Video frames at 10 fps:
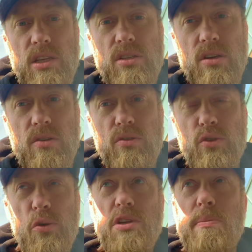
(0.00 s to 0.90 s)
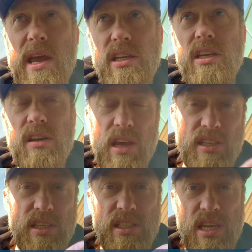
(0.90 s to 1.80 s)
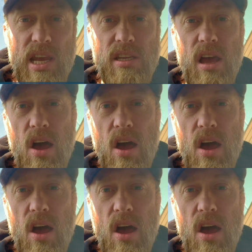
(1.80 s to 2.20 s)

So you're dependent, as I said,